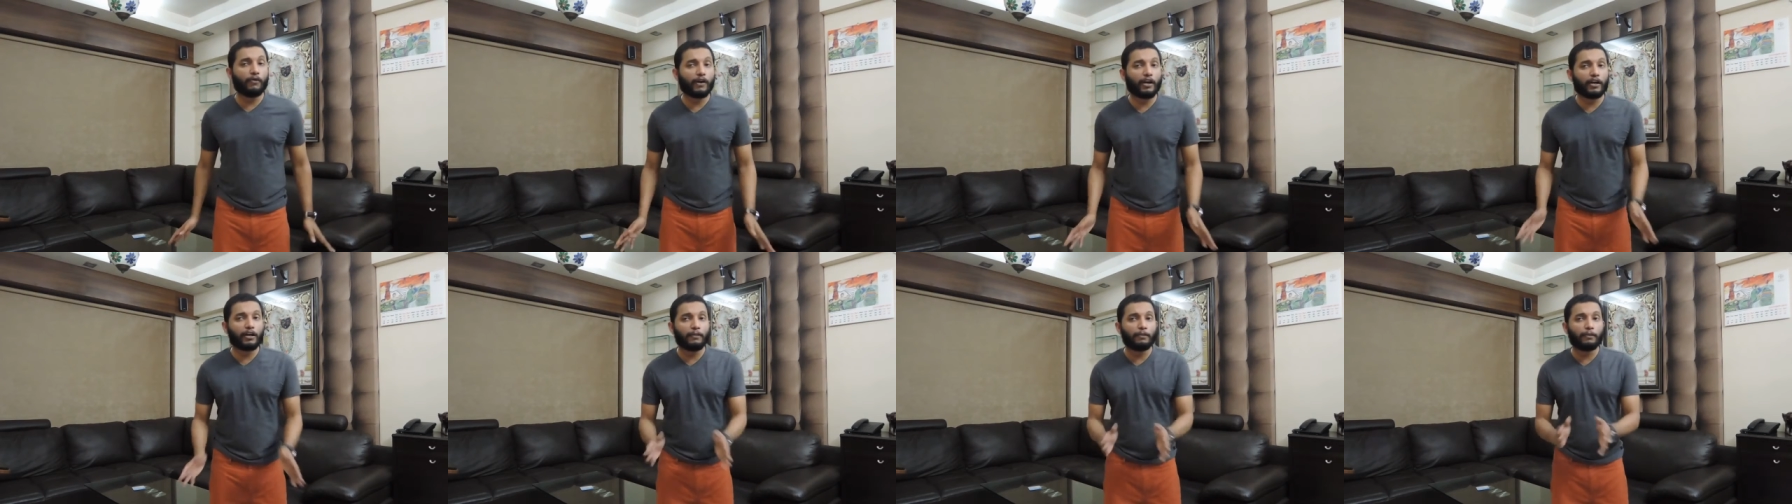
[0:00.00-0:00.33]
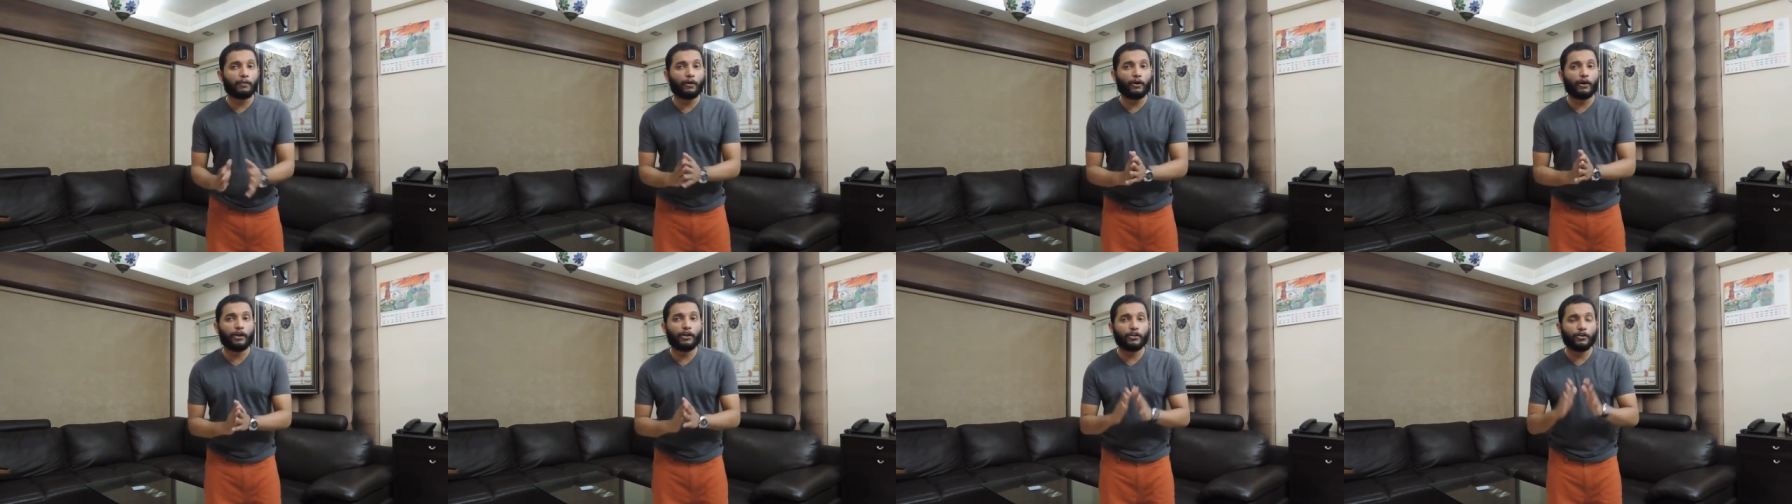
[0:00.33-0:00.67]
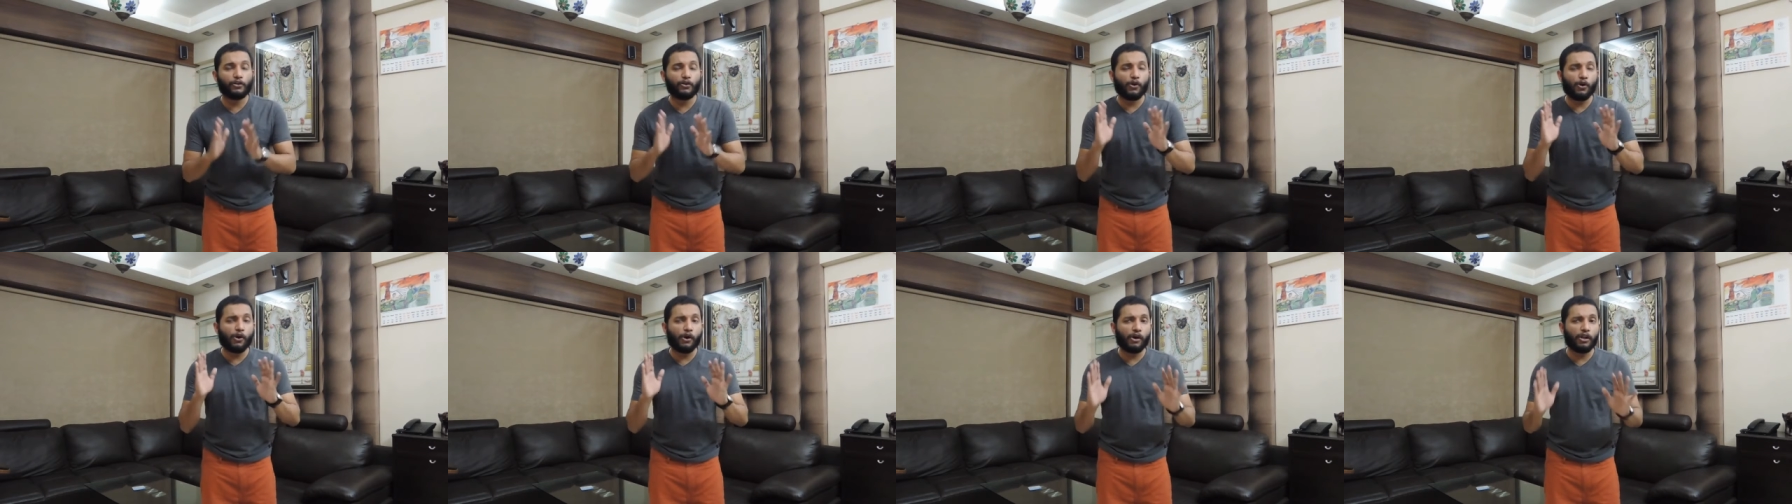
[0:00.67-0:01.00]
unemployed, you
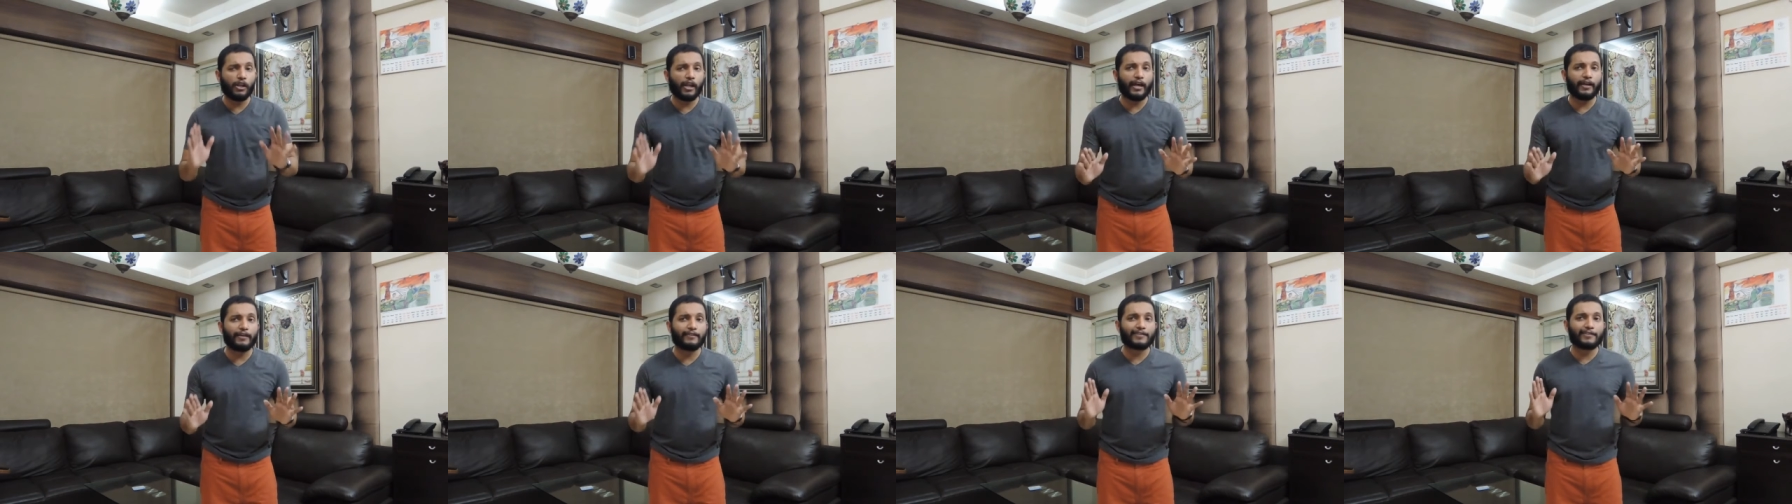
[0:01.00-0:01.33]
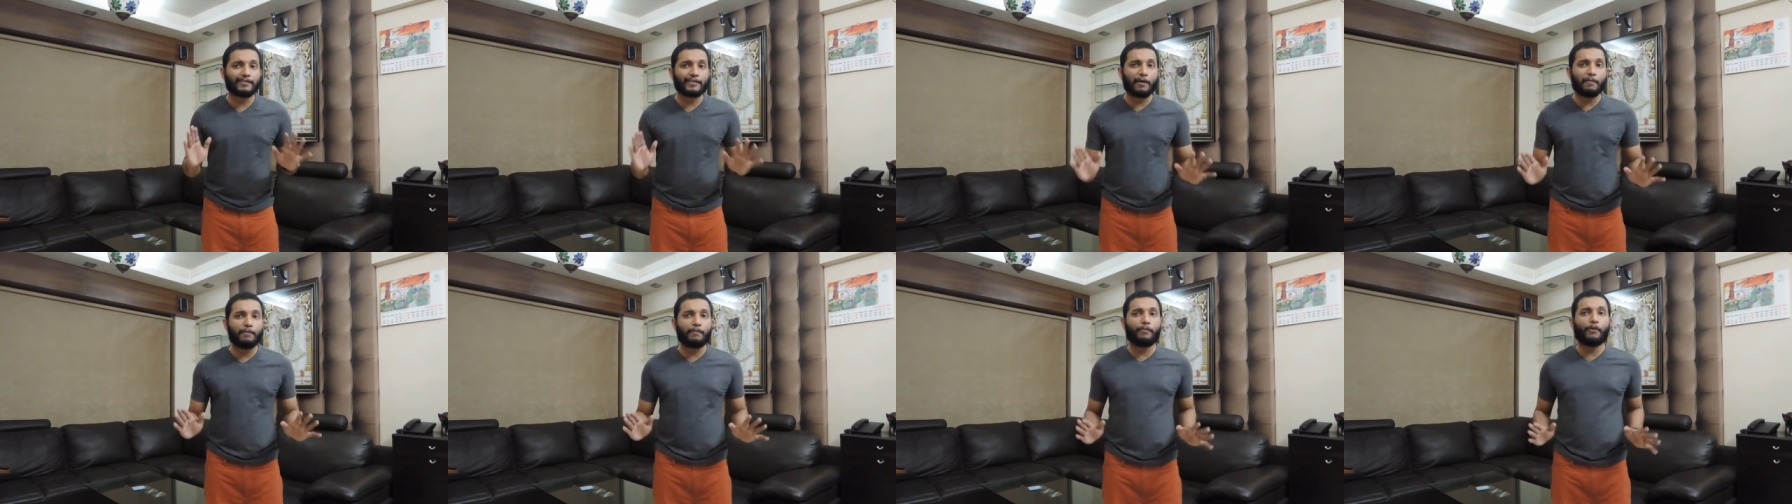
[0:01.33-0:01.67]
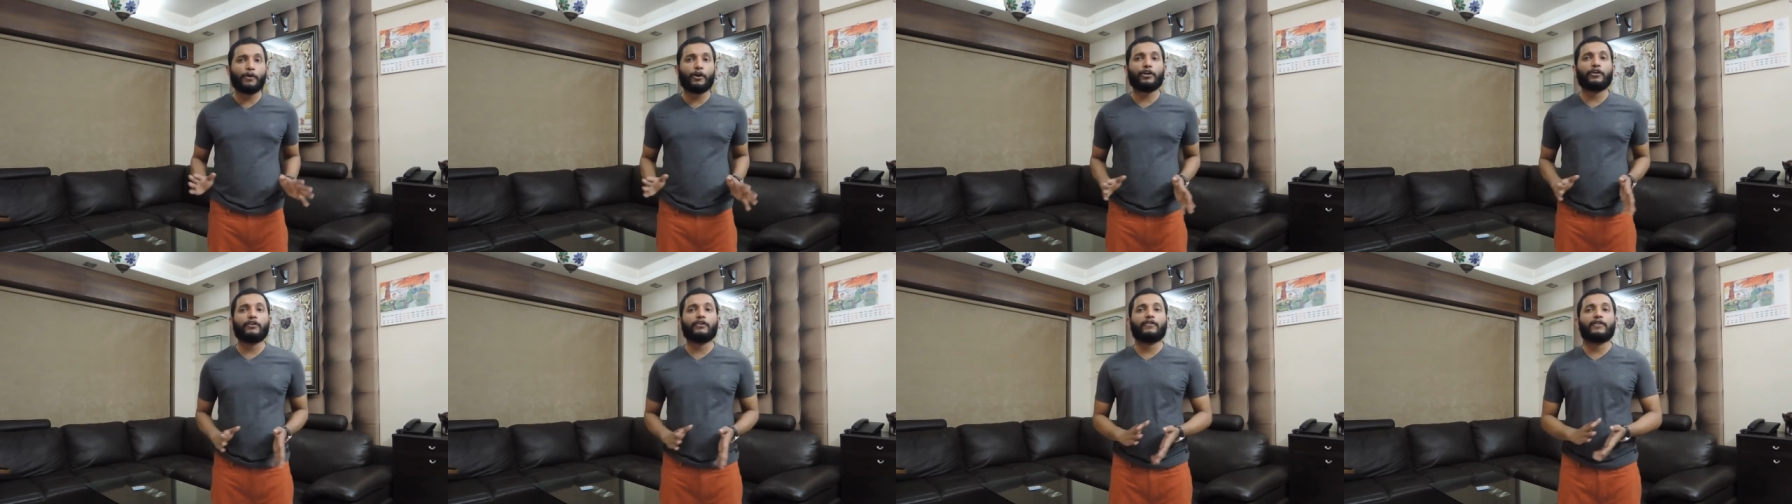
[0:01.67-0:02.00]
all at some
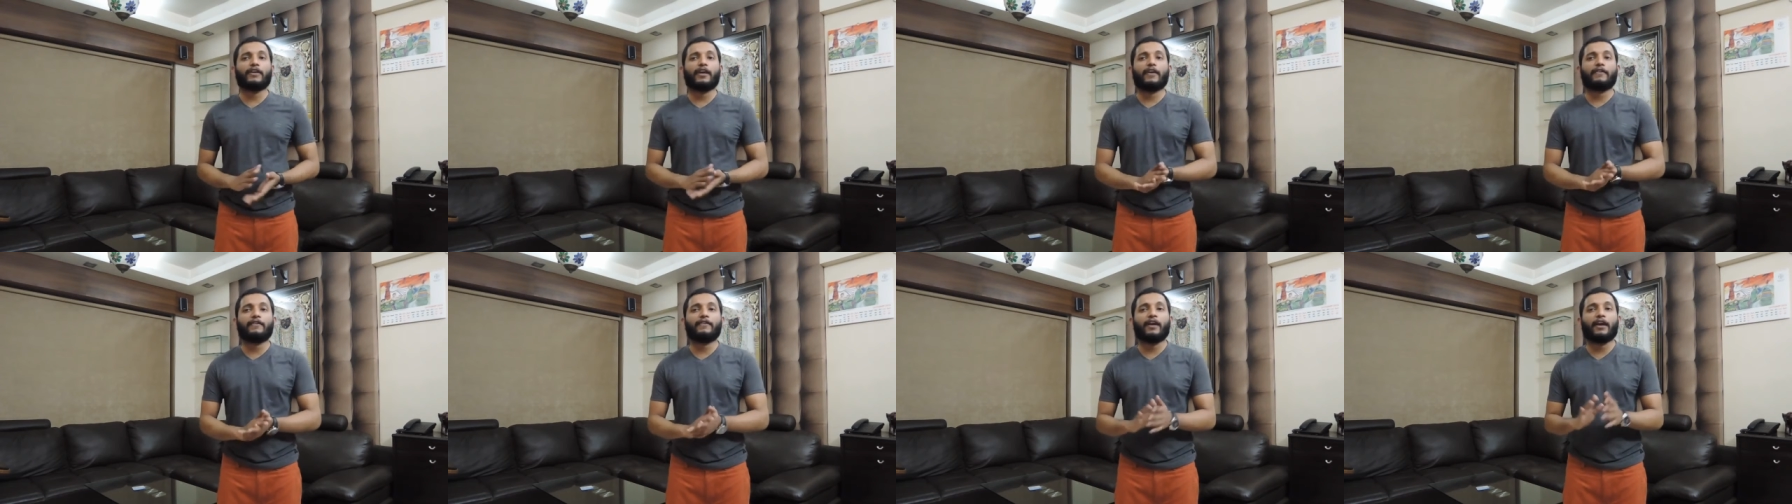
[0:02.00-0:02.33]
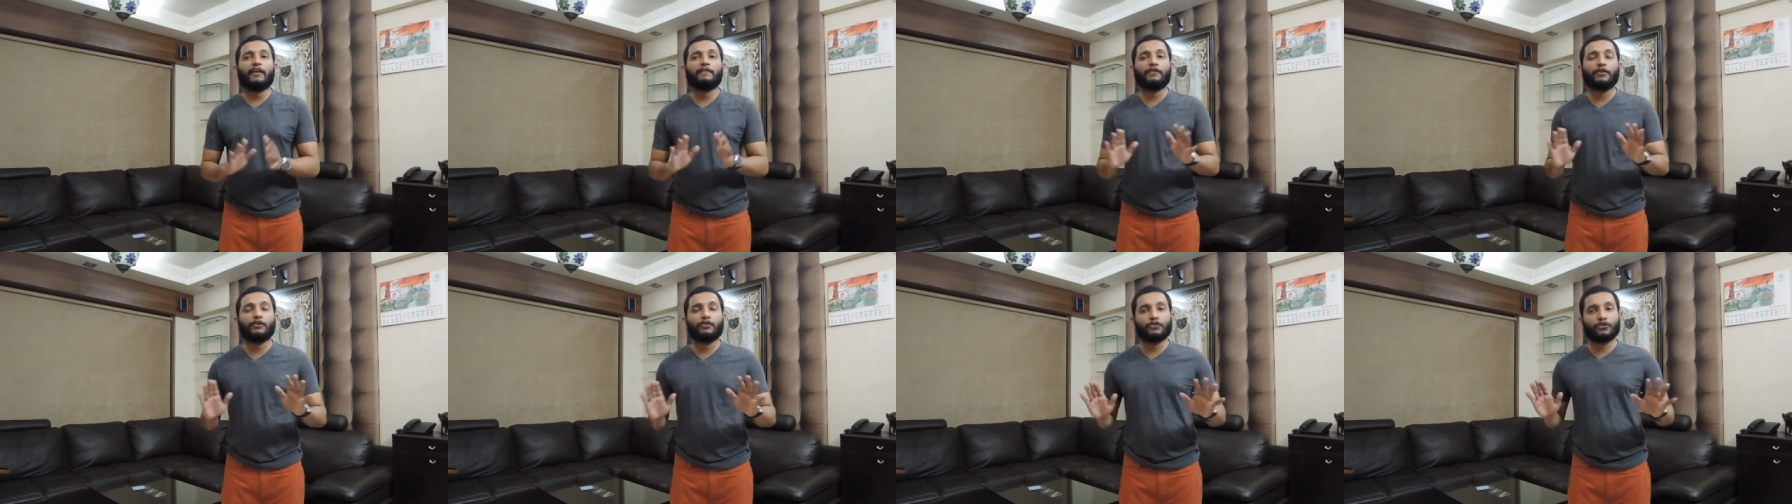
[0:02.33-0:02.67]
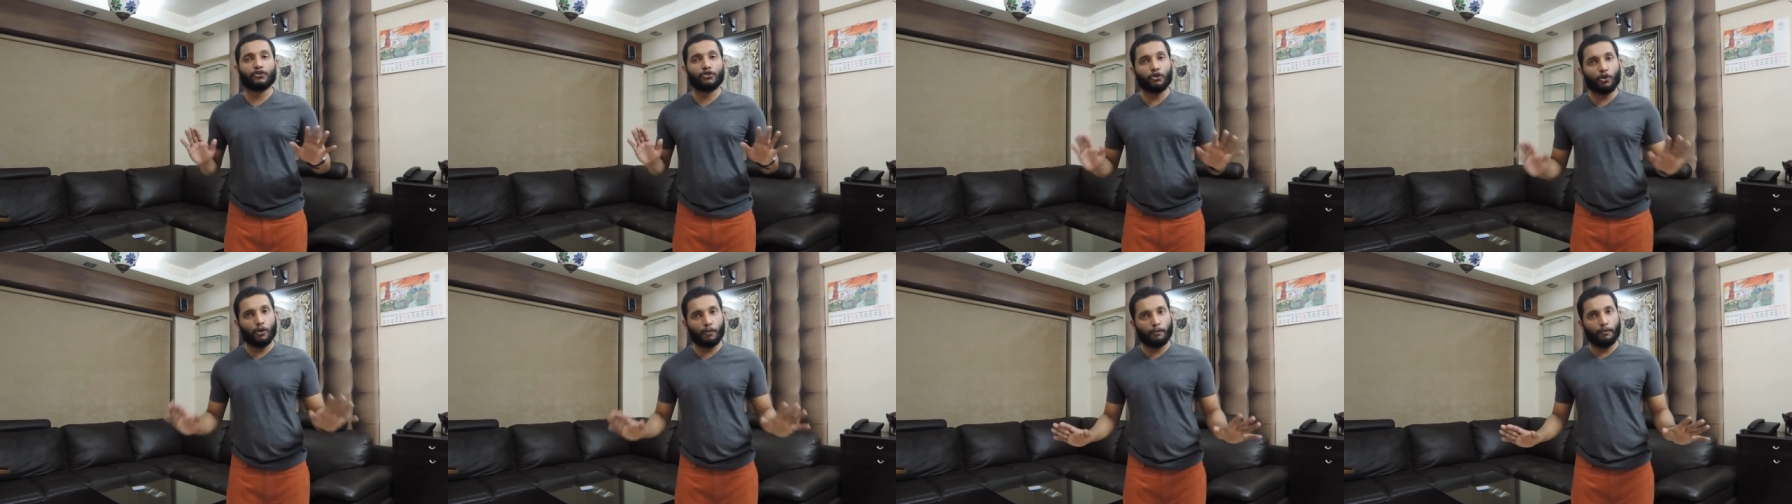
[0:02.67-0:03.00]
point or the other have used
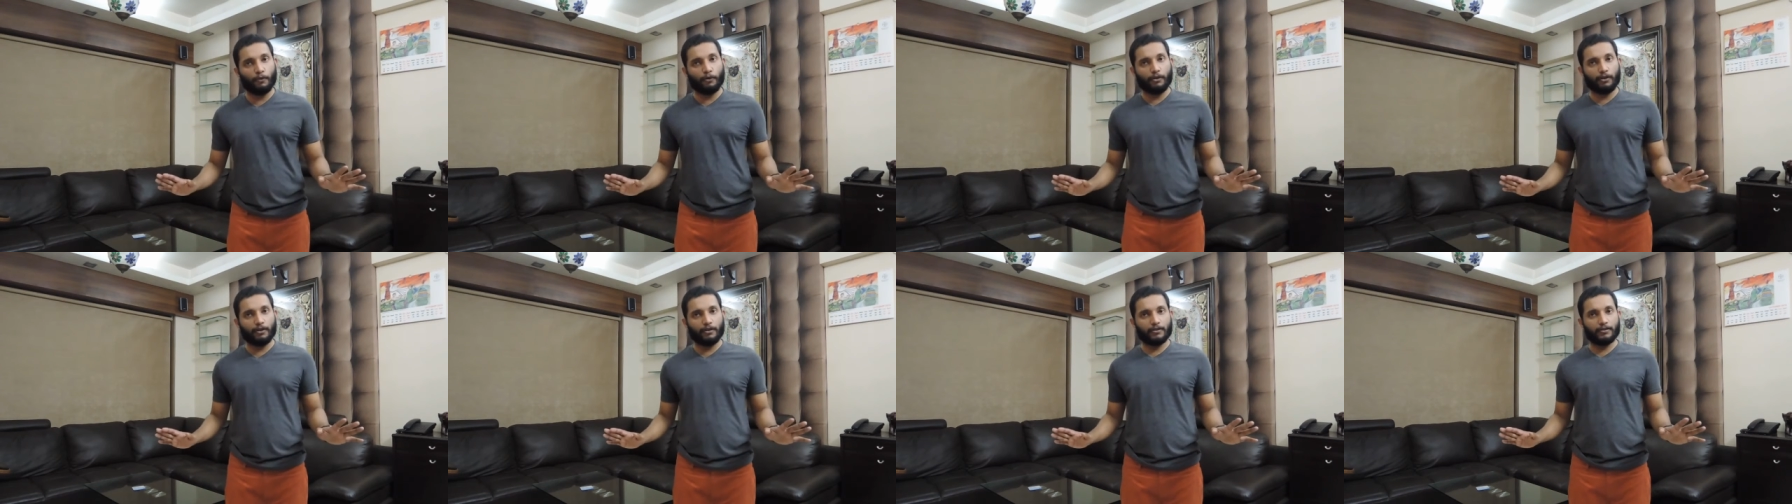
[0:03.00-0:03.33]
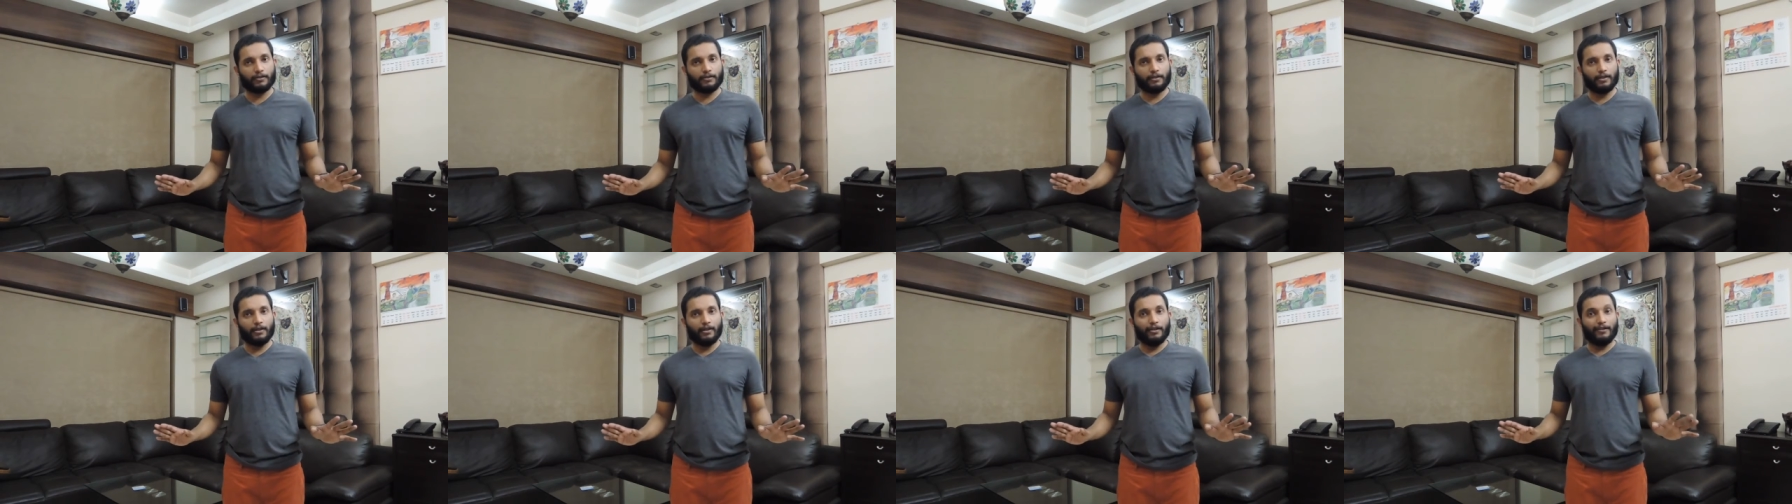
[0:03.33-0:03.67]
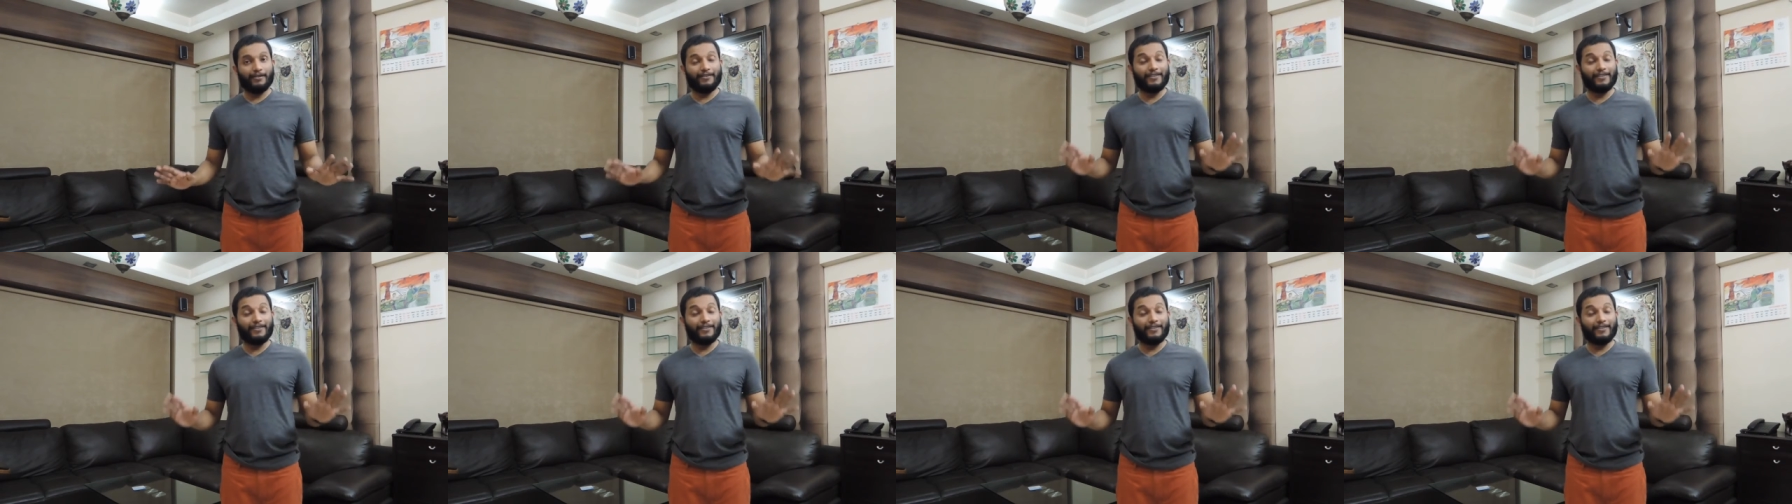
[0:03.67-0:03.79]
job portals to